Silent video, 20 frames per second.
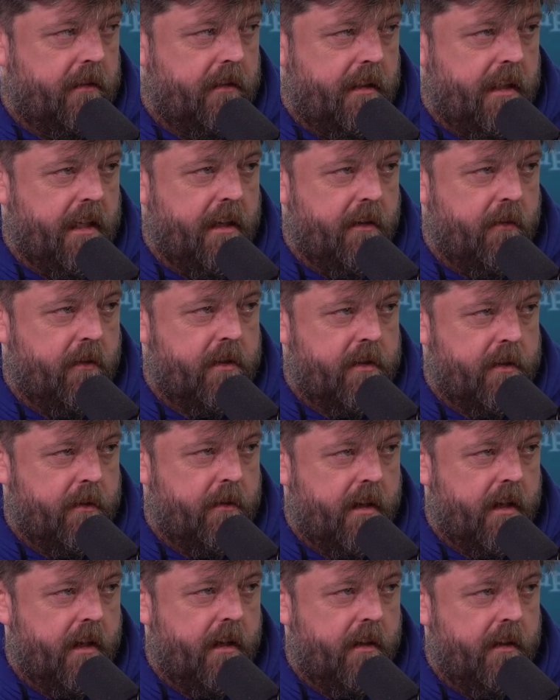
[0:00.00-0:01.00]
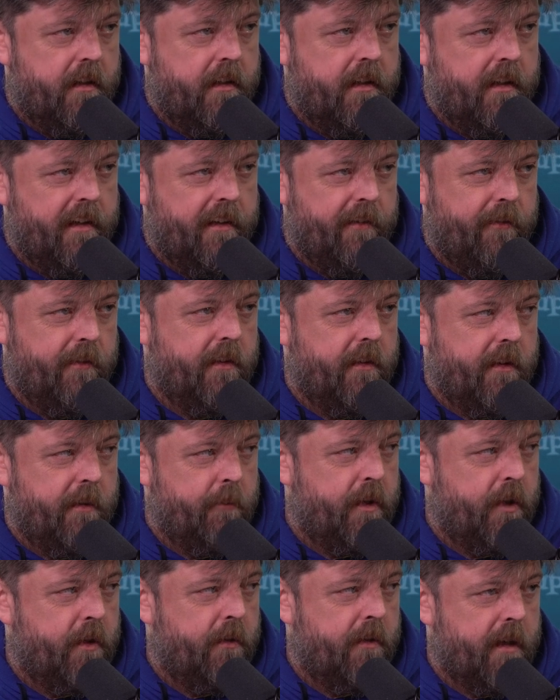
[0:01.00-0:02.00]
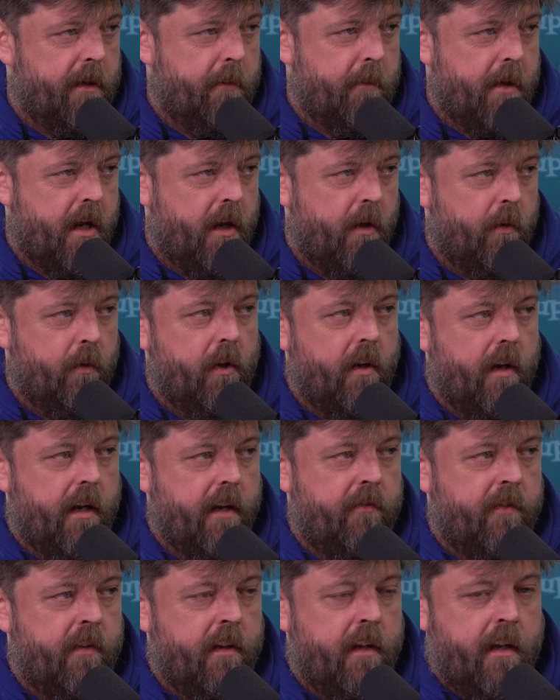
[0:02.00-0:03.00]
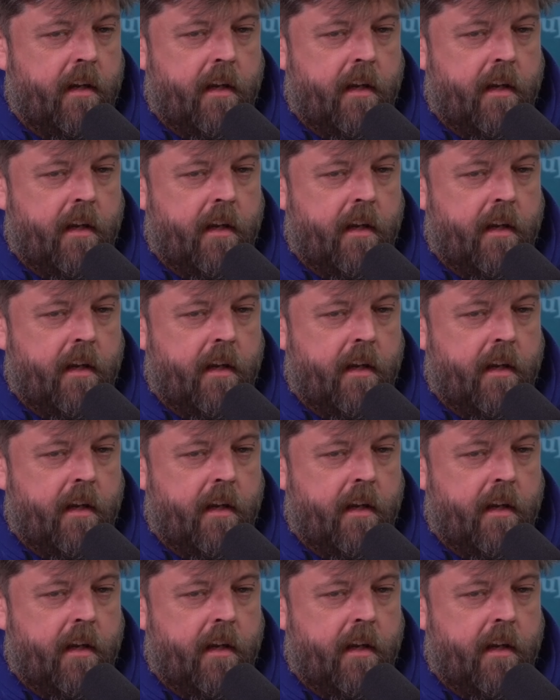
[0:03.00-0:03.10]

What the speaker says: a year or two ago, even though I've been doing it my whole life.